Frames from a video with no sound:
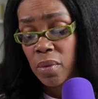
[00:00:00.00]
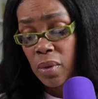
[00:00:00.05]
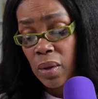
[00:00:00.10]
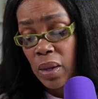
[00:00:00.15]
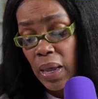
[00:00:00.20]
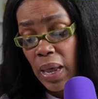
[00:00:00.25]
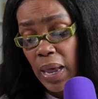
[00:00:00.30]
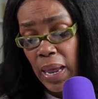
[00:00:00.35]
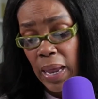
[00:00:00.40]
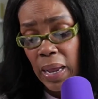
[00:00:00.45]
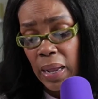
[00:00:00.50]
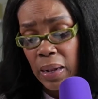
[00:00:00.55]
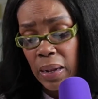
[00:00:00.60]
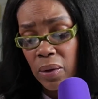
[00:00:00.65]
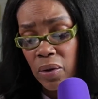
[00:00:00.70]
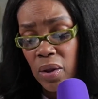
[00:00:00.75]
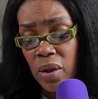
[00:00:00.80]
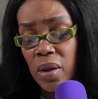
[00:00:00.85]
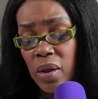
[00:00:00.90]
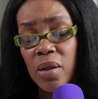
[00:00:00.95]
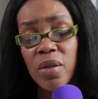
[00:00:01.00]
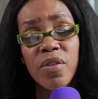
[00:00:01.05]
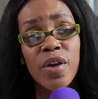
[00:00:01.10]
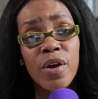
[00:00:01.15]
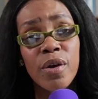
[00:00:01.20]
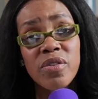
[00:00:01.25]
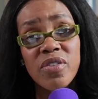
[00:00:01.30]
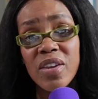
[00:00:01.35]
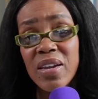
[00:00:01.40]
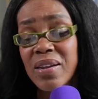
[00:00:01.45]
And
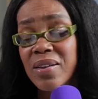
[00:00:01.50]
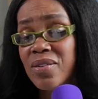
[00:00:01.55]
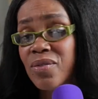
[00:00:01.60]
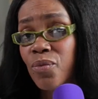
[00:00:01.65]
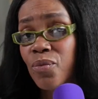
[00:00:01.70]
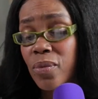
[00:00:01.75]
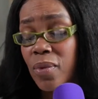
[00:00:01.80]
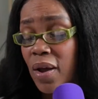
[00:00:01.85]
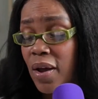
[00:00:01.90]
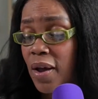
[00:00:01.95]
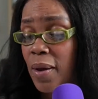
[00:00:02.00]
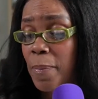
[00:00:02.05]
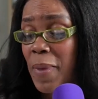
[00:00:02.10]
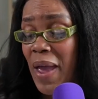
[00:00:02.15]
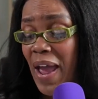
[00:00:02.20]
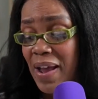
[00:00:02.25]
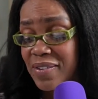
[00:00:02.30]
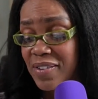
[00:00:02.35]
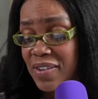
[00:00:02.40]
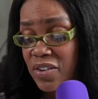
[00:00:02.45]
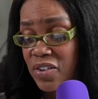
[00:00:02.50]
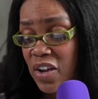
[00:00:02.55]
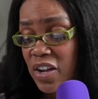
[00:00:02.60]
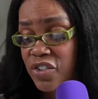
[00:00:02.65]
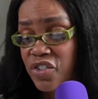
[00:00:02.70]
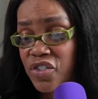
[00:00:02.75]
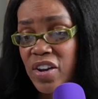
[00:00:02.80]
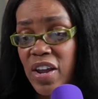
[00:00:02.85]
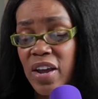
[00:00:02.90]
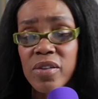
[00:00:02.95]
13 passing
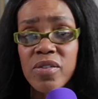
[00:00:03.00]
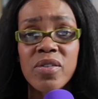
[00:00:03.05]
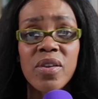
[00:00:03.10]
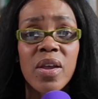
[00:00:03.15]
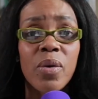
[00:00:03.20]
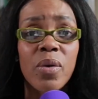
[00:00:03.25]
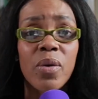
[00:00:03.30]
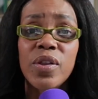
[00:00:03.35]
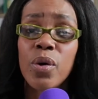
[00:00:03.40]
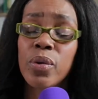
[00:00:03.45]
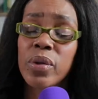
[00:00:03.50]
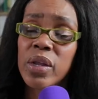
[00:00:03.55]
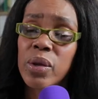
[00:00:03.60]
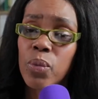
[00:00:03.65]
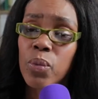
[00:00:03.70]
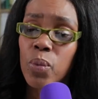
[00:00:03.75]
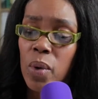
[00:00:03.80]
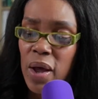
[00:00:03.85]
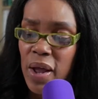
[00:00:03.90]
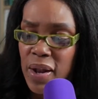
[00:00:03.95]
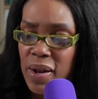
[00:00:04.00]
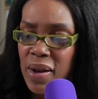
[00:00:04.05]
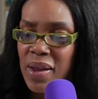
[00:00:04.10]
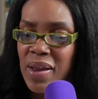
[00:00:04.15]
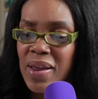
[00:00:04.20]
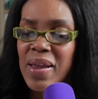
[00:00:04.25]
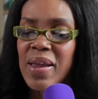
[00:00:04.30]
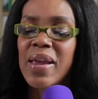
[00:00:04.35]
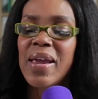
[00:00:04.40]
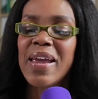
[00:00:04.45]
touchdowns with only one
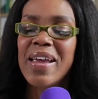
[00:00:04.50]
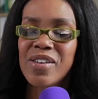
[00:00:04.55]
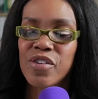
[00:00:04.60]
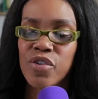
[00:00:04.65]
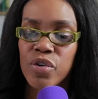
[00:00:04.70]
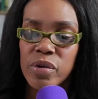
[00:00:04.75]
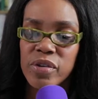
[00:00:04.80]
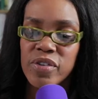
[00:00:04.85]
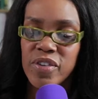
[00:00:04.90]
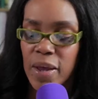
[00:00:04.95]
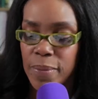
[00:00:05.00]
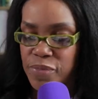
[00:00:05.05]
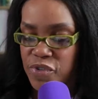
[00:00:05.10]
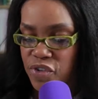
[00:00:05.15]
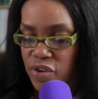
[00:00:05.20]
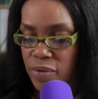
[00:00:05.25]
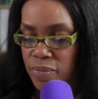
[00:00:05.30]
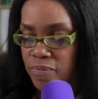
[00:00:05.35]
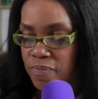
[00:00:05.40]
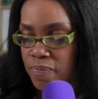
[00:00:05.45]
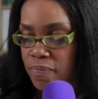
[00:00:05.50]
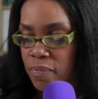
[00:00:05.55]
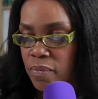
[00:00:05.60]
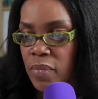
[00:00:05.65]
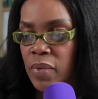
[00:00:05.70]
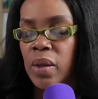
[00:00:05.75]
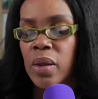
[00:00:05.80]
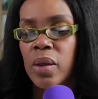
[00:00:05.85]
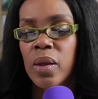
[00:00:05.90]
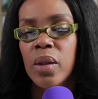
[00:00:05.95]
interception.
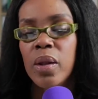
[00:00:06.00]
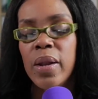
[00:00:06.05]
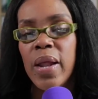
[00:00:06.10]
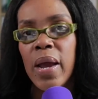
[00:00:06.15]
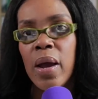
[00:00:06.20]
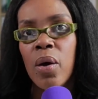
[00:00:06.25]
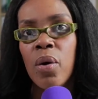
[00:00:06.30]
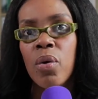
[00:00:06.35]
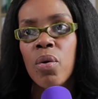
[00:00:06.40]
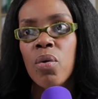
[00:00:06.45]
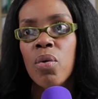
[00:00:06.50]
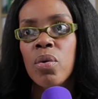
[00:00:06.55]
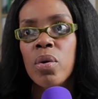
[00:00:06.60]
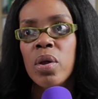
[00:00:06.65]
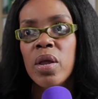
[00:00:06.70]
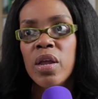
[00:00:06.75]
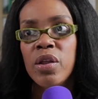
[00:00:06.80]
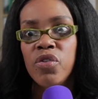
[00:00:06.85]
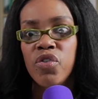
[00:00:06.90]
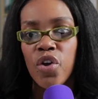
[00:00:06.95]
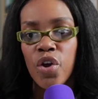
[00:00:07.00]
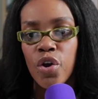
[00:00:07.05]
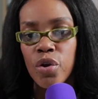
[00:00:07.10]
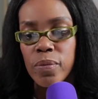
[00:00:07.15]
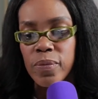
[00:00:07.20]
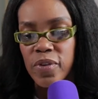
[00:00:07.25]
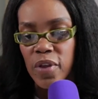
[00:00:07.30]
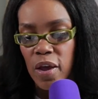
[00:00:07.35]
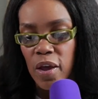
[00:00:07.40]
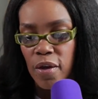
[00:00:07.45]
Now, in
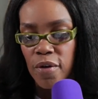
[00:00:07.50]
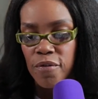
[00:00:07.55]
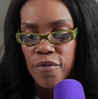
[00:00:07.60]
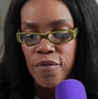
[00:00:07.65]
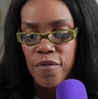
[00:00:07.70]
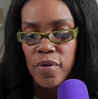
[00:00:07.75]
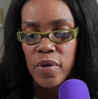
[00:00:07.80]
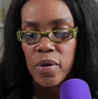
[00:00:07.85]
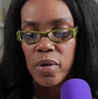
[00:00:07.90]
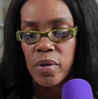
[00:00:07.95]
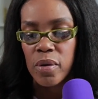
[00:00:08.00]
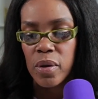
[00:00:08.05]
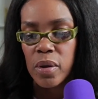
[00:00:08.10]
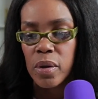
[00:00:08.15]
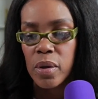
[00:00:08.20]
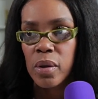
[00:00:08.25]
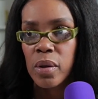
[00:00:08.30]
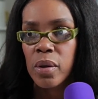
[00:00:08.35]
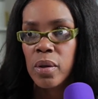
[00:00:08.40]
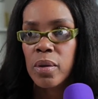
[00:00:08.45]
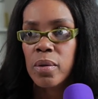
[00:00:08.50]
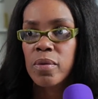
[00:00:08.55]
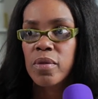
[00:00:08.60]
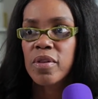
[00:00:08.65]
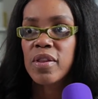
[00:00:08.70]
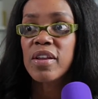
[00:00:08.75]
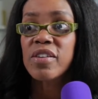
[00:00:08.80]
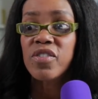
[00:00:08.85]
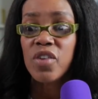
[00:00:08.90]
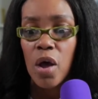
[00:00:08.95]
terms of
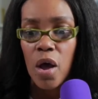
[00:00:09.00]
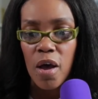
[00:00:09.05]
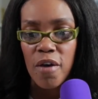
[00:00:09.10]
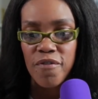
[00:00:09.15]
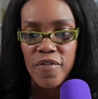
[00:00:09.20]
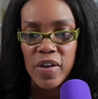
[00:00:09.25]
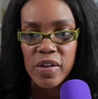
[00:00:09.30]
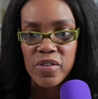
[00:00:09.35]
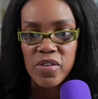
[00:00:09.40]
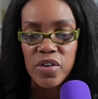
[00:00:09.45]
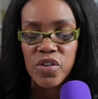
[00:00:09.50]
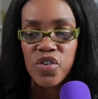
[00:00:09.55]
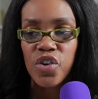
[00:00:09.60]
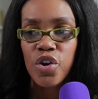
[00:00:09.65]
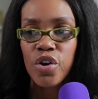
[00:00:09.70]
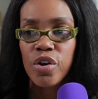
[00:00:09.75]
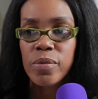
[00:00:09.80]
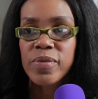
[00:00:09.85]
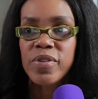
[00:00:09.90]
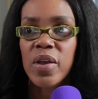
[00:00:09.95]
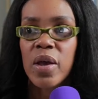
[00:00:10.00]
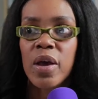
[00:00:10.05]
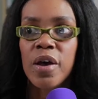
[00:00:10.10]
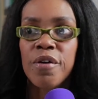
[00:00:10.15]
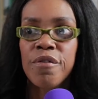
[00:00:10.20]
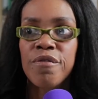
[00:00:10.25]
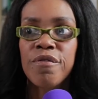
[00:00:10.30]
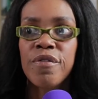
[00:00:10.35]
this offense, in terms of